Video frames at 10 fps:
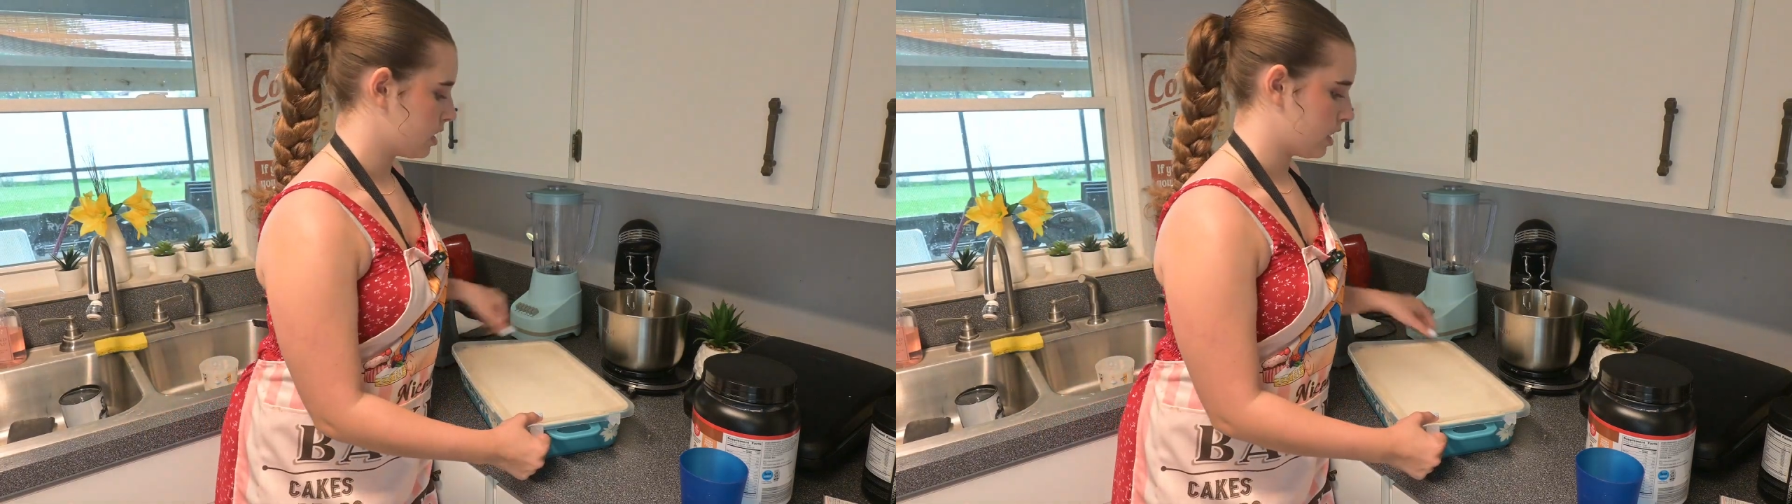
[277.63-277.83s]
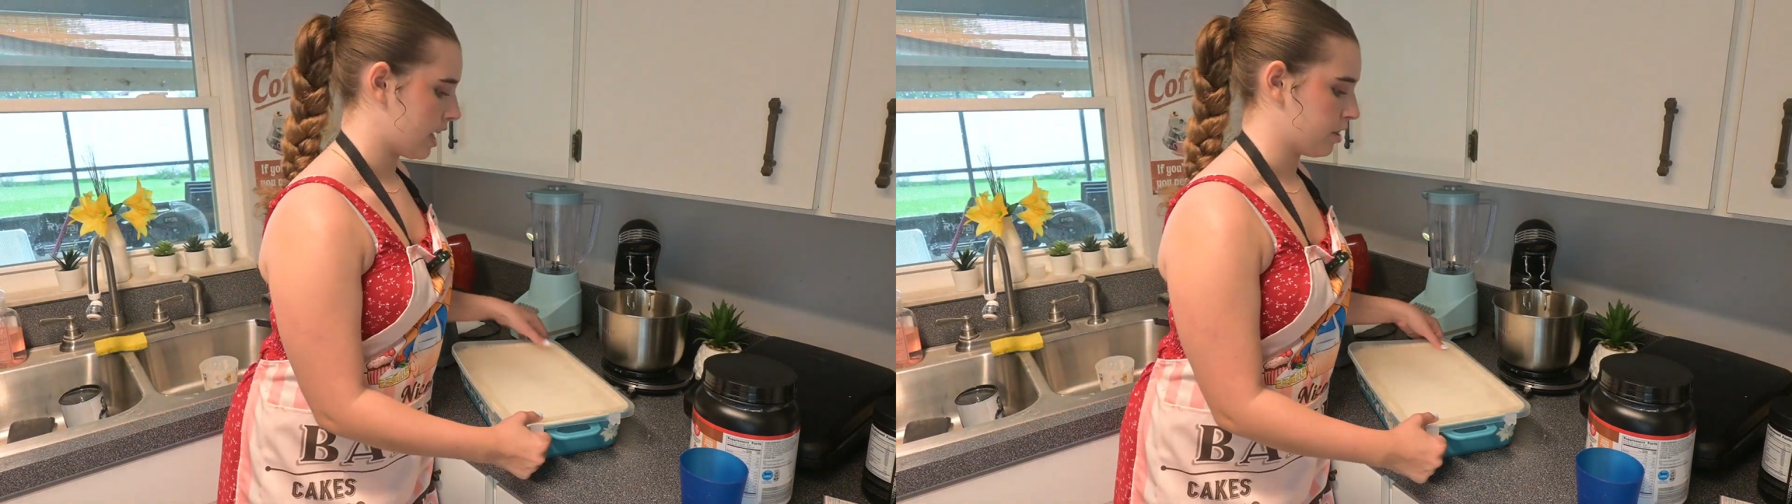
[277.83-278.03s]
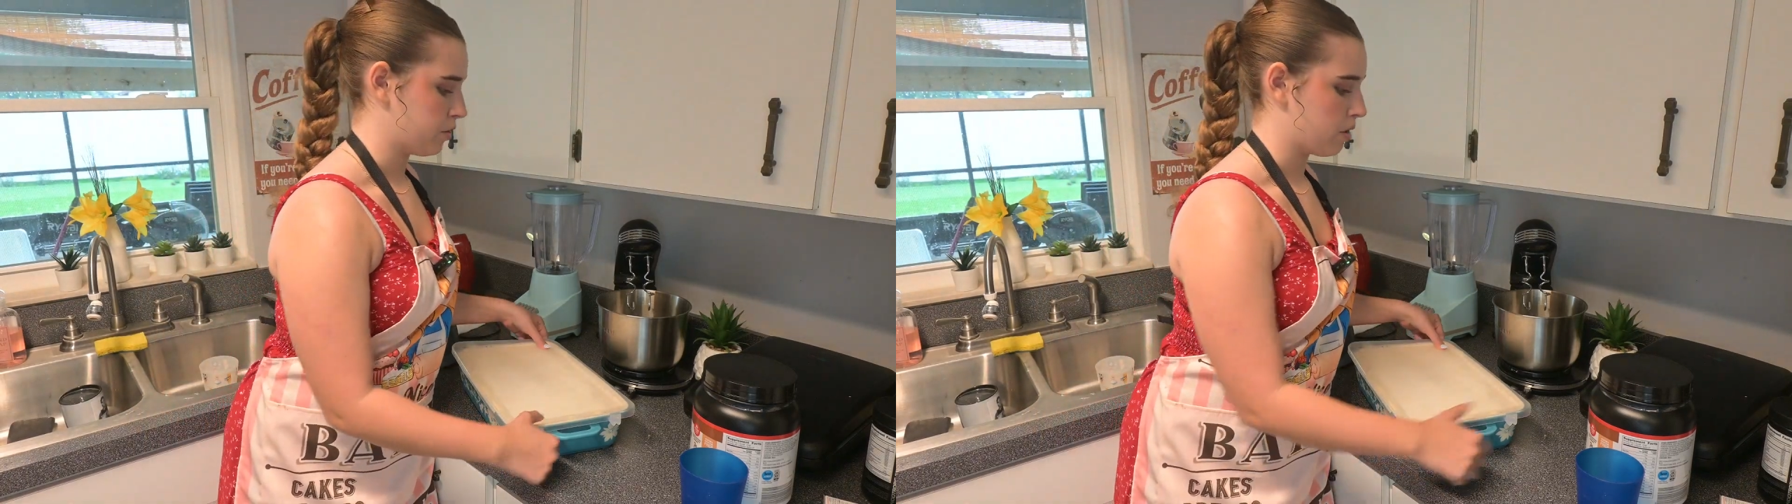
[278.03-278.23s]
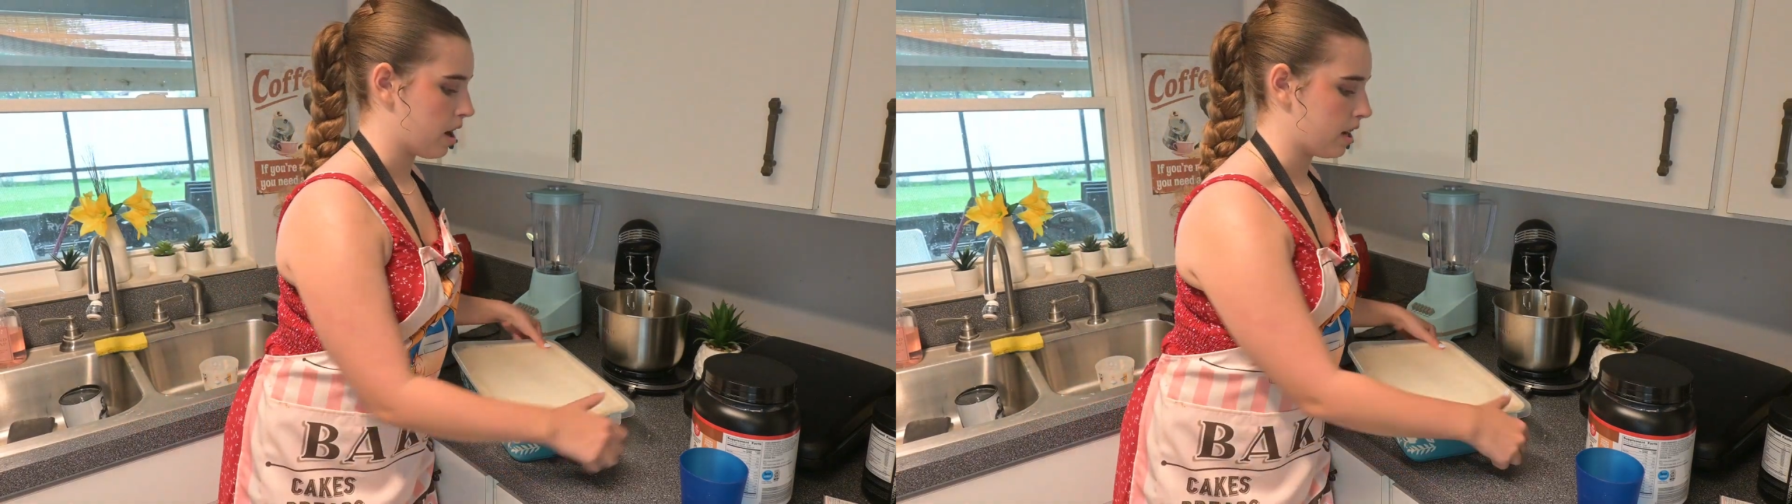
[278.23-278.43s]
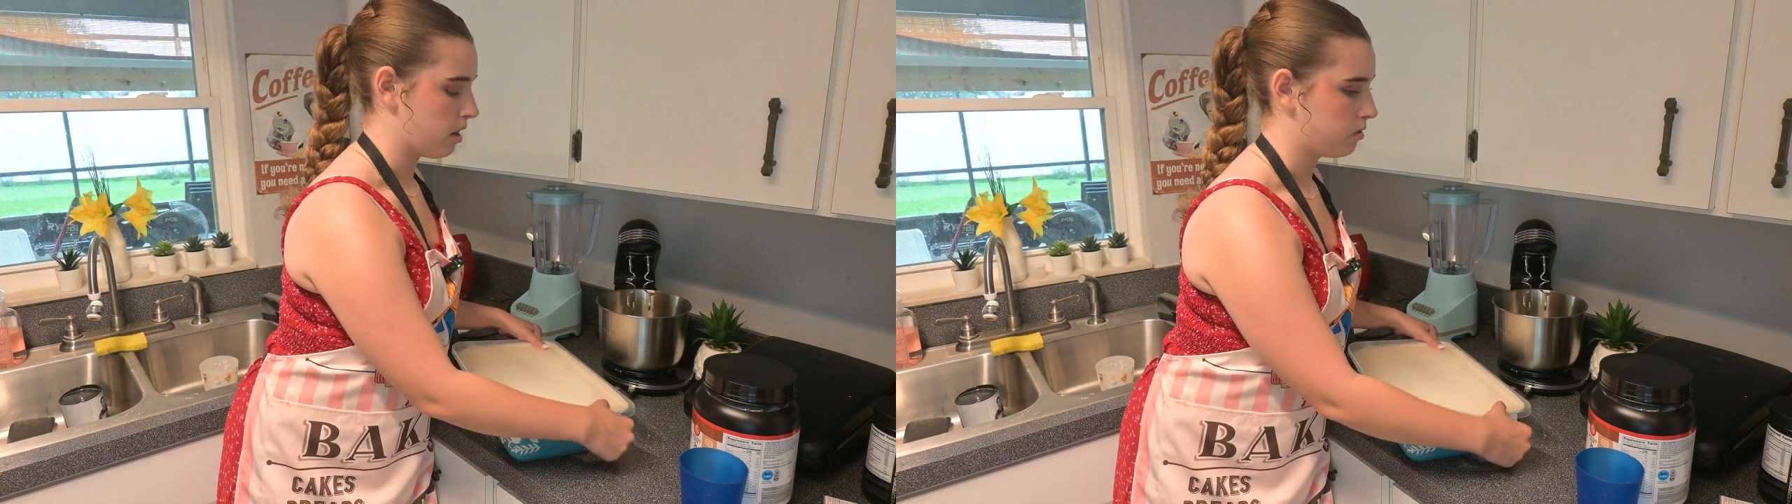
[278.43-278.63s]
to like draw
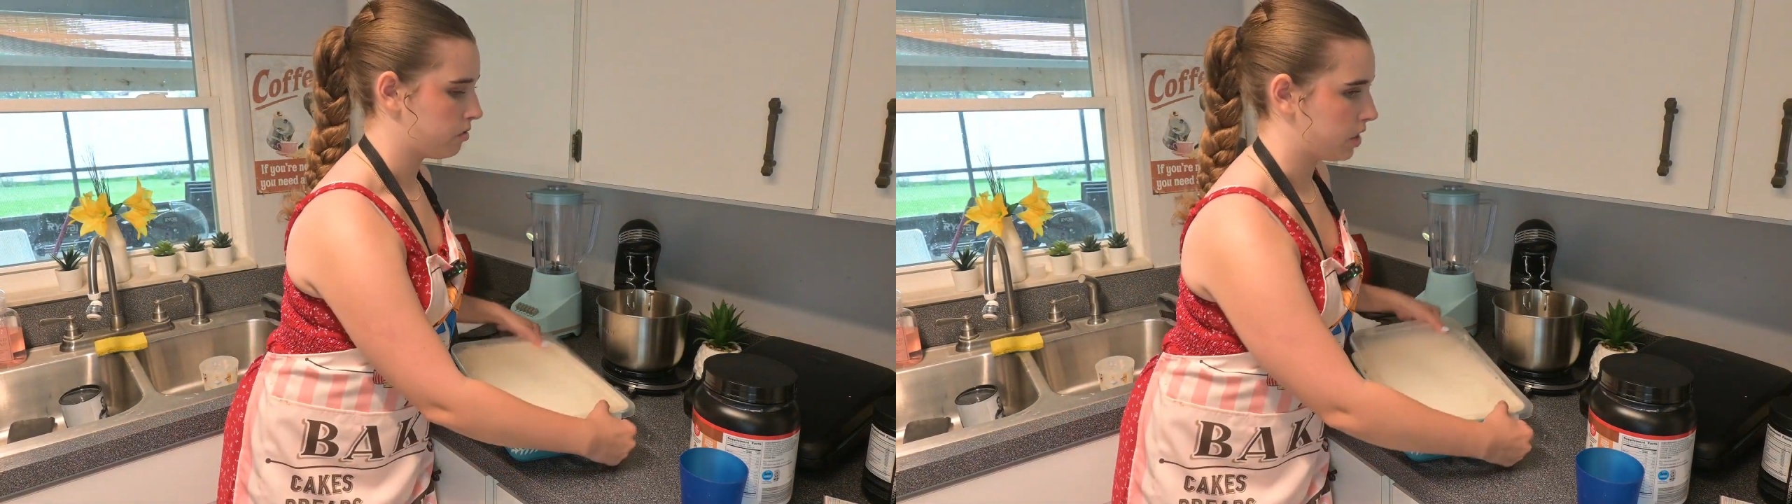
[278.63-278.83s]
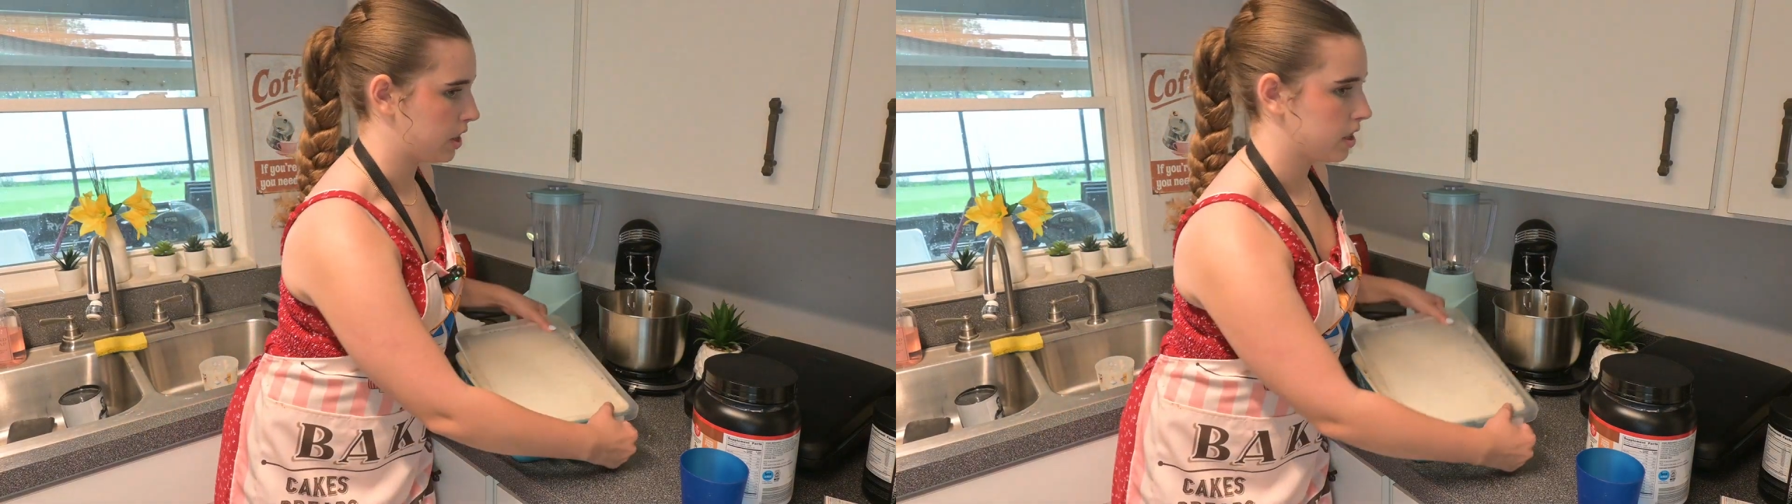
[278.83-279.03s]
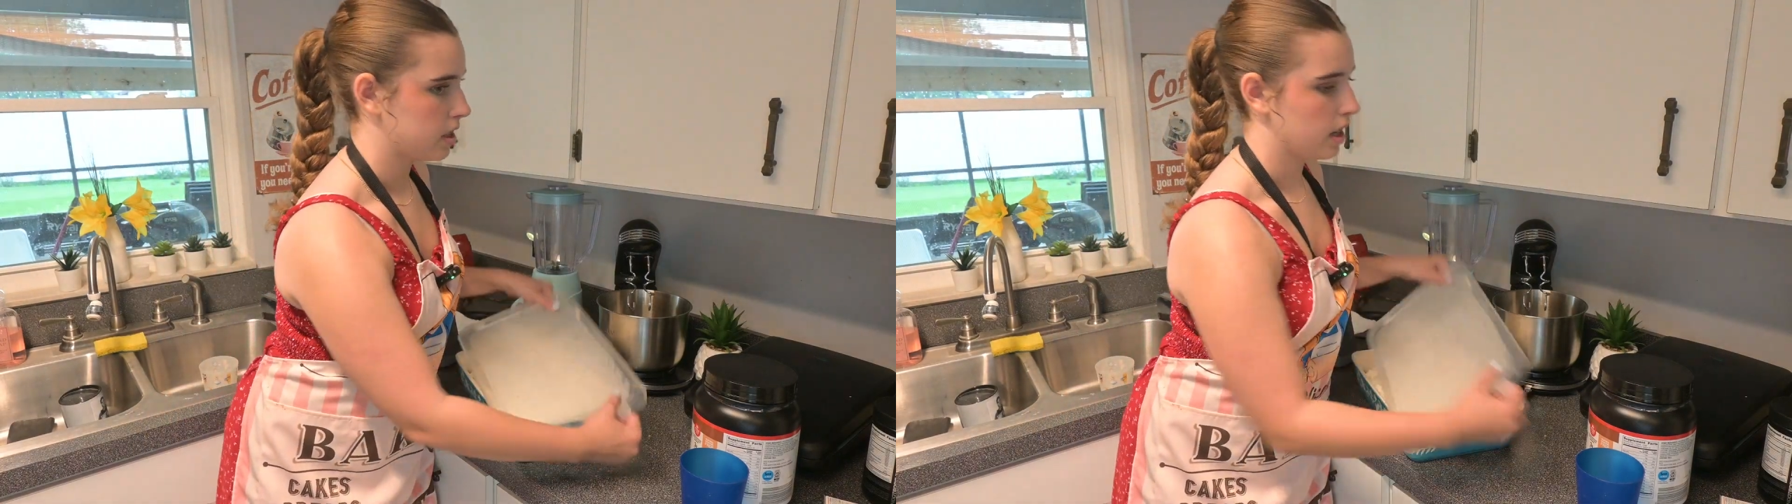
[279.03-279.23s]
it out first.